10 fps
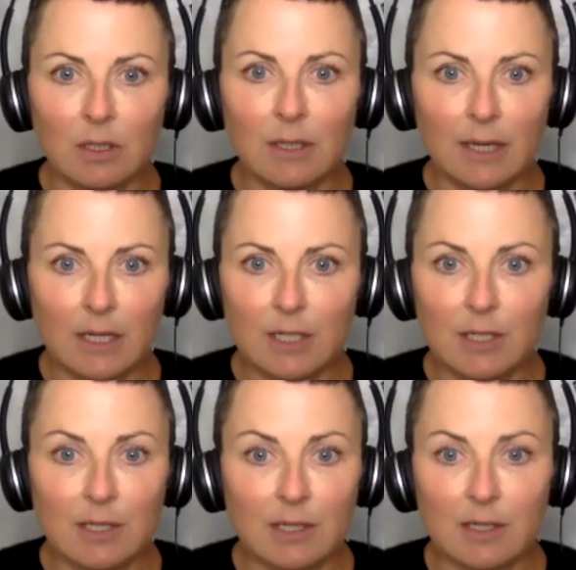Like it's
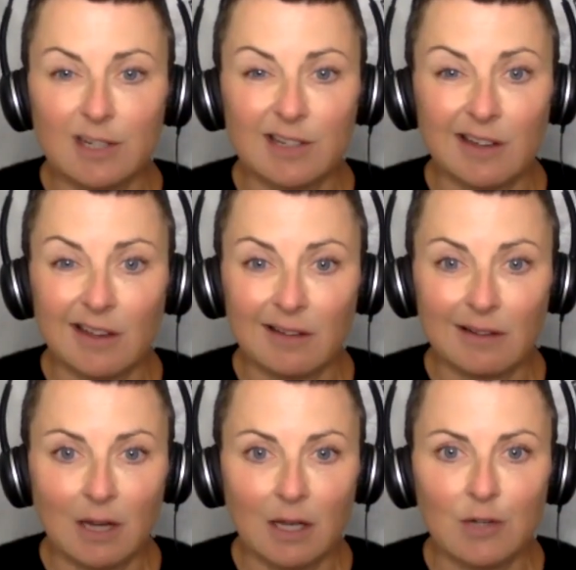just not
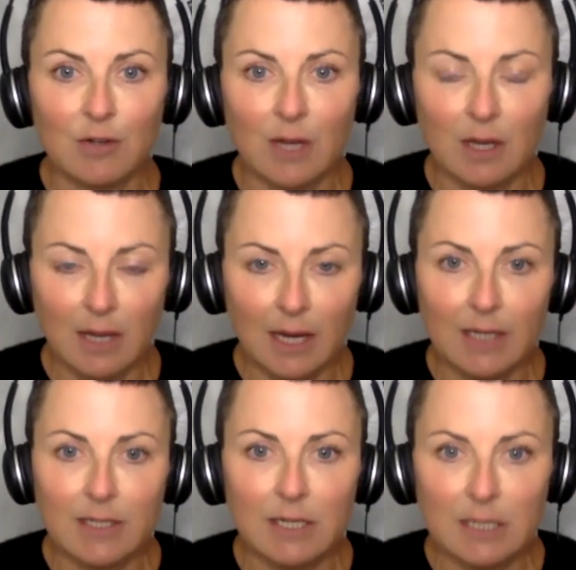like I enjoy
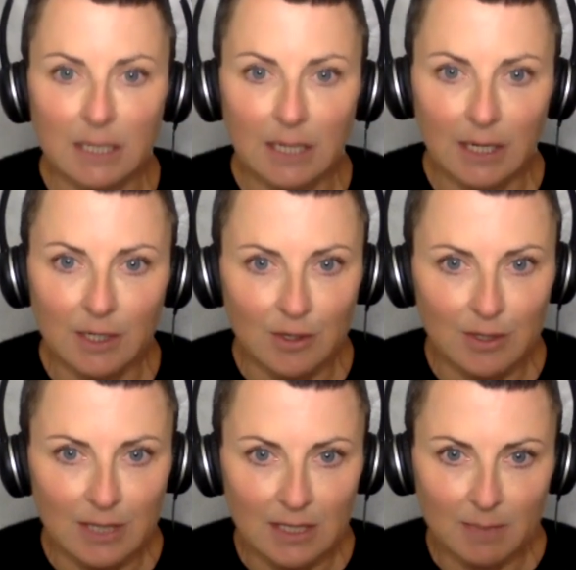angsty
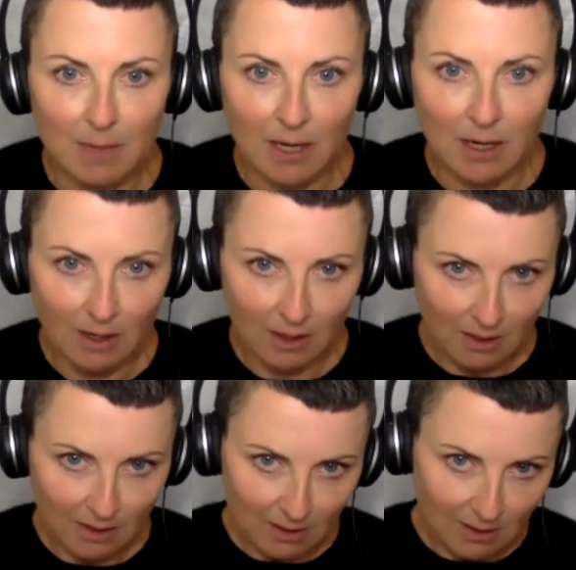teenagers. That's my
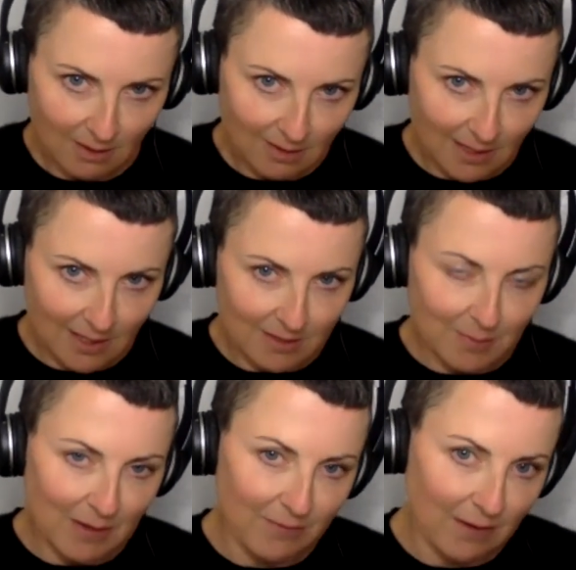
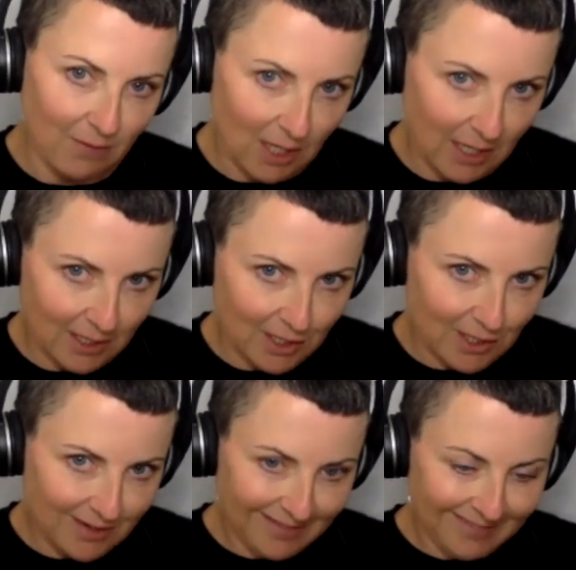favorite
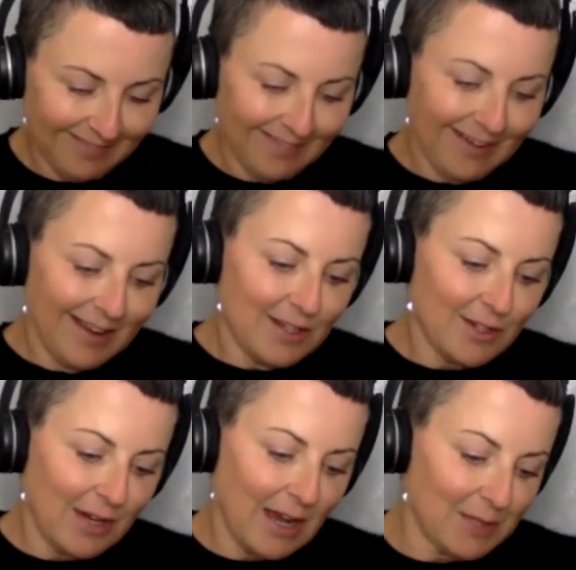age.
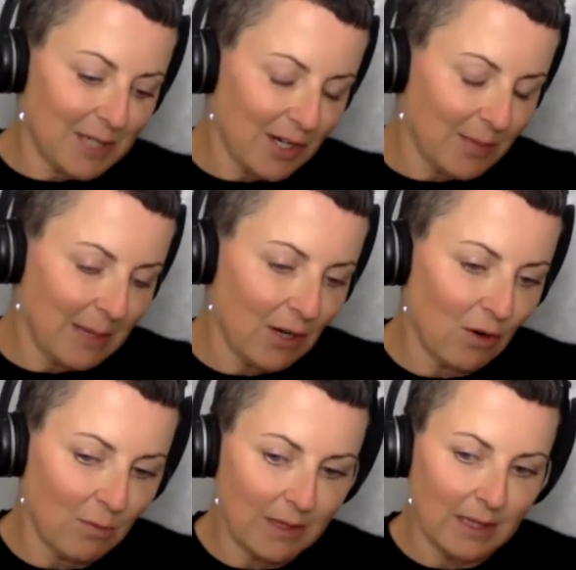So yeah, it was hard to be at
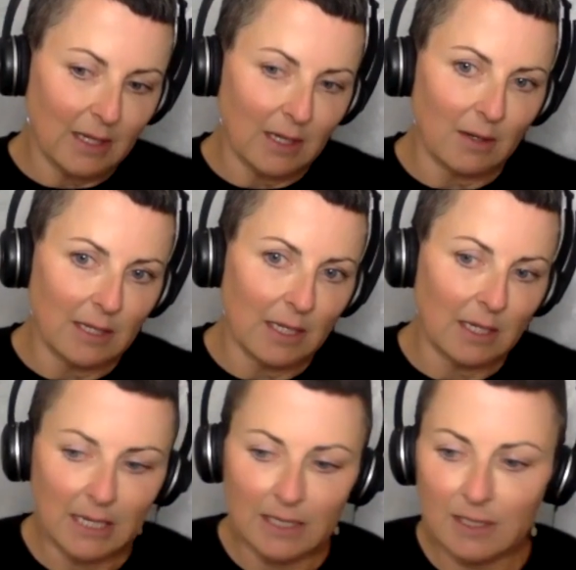home with little
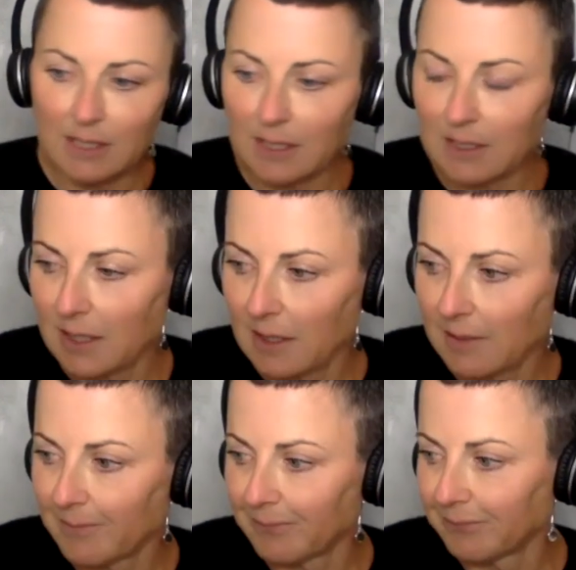kids that
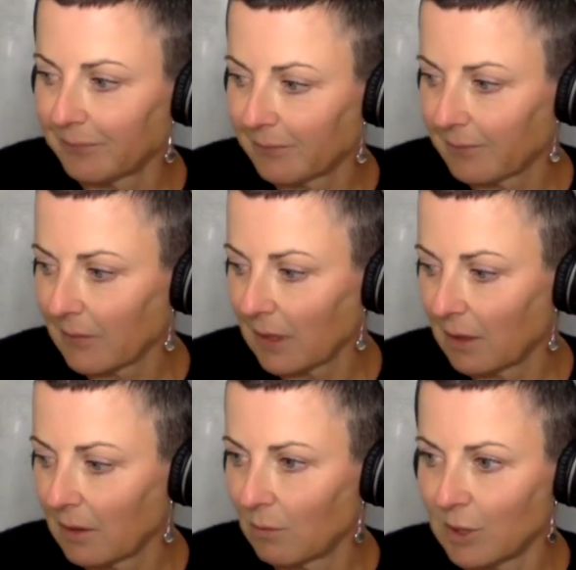
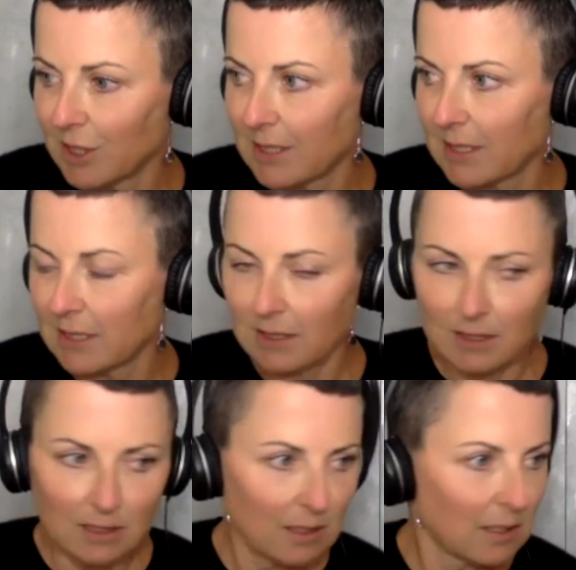were just
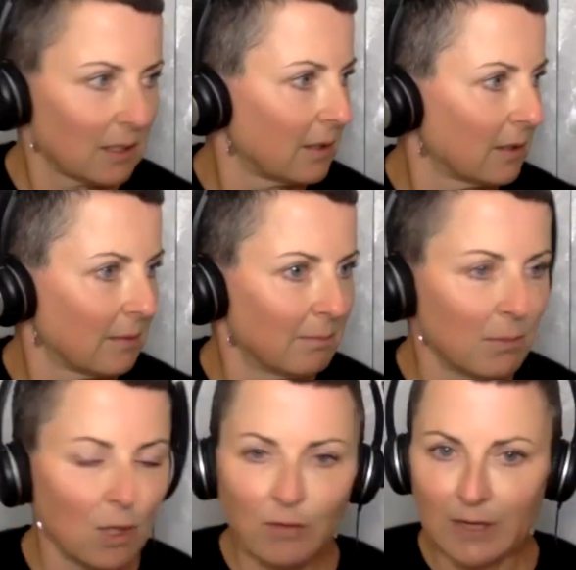
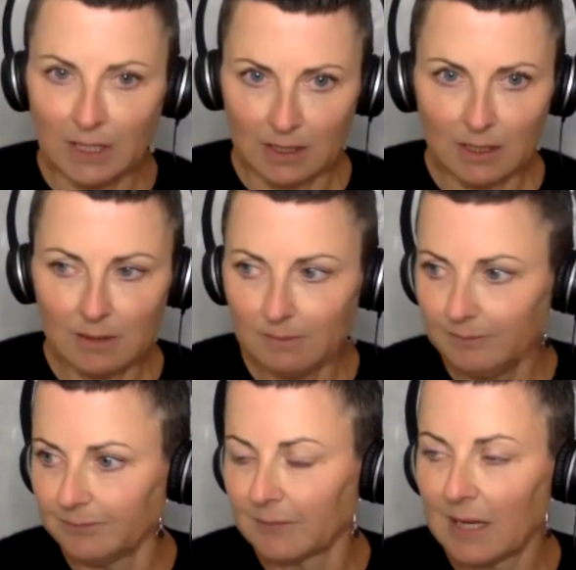moving
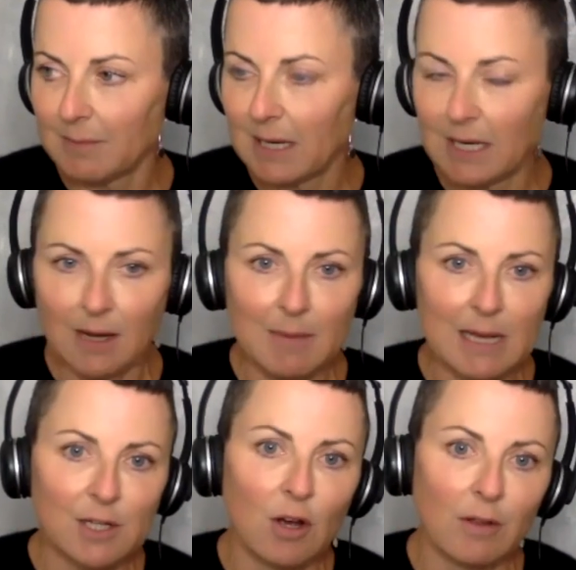and making a
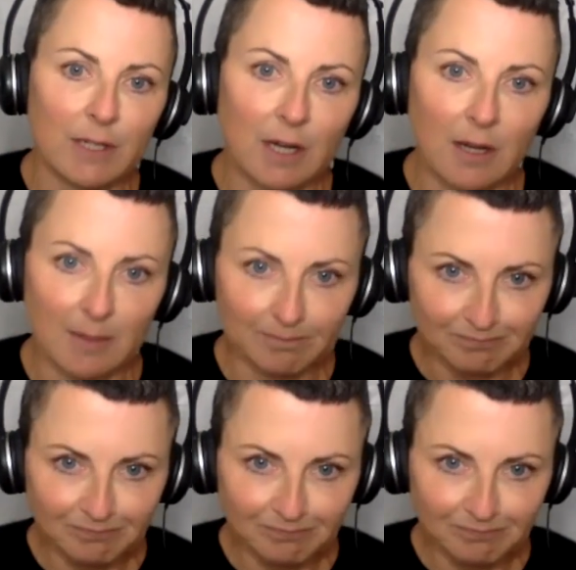mess all the time.